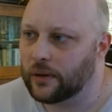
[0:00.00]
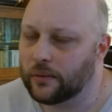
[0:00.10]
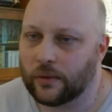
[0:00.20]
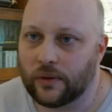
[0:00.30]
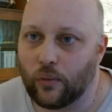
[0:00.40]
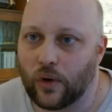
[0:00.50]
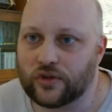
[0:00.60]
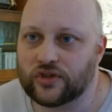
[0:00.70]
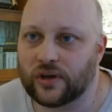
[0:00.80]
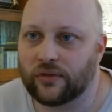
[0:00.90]
it
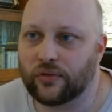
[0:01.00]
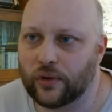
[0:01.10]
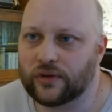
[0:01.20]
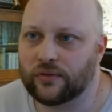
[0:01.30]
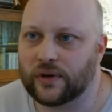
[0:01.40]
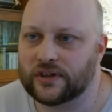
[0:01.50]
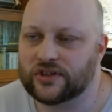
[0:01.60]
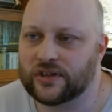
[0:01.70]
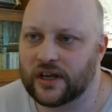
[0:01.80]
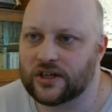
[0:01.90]
was a fortified
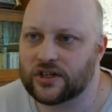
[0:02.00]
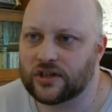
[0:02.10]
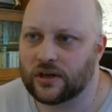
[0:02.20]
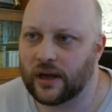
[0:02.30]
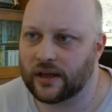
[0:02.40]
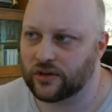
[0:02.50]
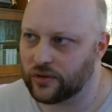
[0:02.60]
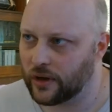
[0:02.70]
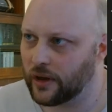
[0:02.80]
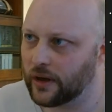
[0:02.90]
station at
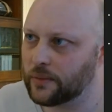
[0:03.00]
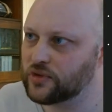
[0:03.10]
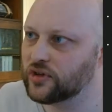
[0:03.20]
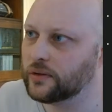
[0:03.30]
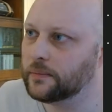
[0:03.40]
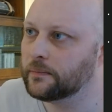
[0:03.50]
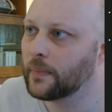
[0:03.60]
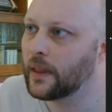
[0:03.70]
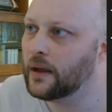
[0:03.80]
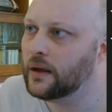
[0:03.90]
Ramsund.
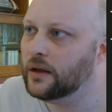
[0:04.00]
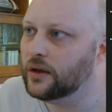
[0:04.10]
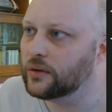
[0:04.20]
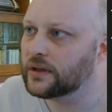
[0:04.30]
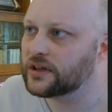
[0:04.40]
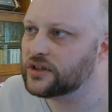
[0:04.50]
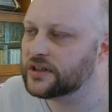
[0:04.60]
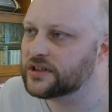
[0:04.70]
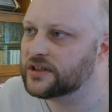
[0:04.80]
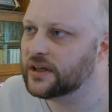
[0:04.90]
You can actually
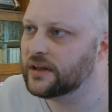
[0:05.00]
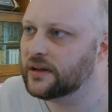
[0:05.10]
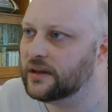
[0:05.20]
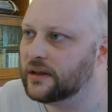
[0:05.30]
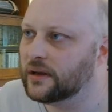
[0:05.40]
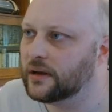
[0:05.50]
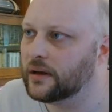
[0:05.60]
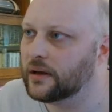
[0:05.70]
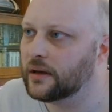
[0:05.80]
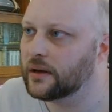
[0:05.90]
see the
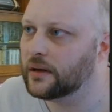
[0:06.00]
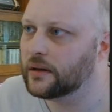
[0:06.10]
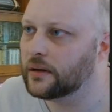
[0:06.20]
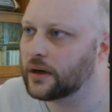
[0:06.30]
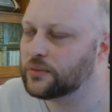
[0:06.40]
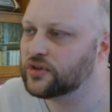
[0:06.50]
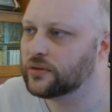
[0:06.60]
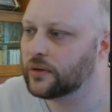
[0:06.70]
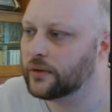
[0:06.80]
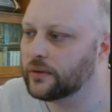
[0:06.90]

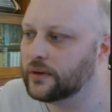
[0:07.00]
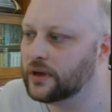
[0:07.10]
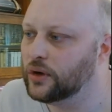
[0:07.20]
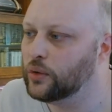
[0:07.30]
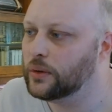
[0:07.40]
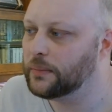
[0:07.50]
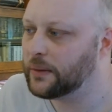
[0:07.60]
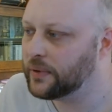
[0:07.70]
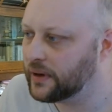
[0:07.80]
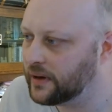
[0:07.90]
Ramsund on the Google
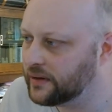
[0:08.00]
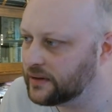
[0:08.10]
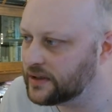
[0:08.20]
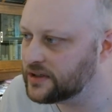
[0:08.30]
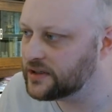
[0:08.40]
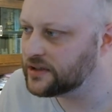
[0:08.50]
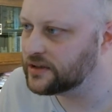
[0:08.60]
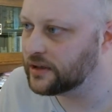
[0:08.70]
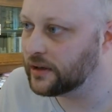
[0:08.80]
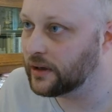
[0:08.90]
map here. This is
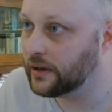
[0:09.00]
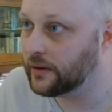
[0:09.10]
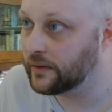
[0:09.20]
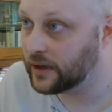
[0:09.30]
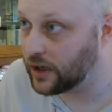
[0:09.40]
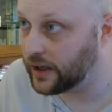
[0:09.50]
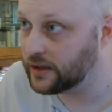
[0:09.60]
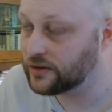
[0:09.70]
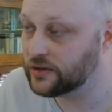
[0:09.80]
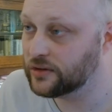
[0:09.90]
the
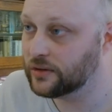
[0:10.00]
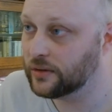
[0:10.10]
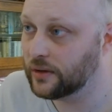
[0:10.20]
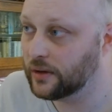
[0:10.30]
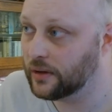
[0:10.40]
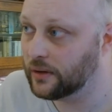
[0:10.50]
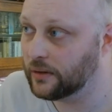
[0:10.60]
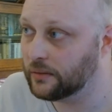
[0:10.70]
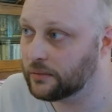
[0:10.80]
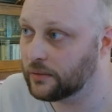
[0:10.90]
current
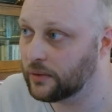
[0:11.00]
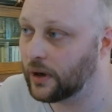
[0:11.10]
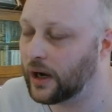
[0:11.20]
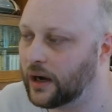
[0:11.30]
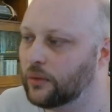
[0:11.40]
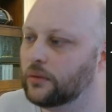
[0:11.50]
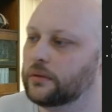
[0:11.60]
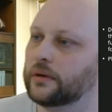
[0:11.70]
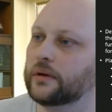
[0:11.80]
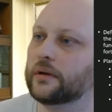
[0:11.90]
how
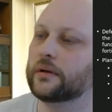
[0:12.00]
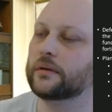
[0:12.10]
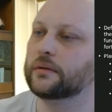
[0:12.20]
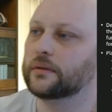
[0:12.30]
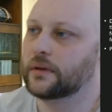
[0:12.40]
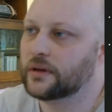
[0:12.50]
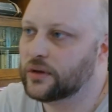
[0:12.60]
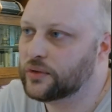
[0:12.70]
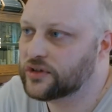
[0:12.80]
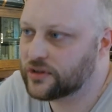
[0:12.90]
it
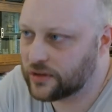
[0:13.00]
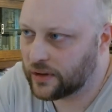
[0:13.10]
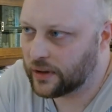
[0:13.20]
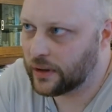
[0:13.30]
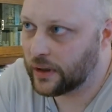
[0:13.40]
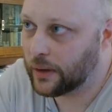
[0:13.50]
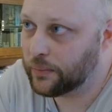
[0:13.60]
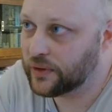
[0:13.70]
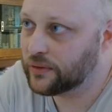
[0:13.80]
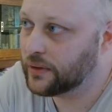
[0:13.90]
looks up
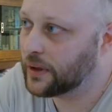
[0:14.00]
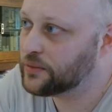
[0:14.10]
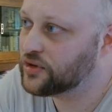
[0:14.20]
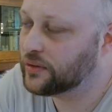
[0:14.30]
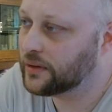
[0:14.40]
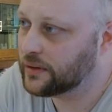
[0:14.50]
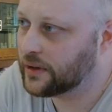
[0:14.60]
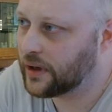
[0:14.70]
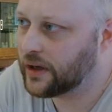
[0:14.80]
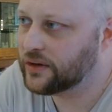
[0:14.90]
in Ramsund in the
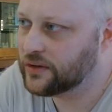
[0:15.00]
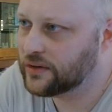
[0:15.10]
current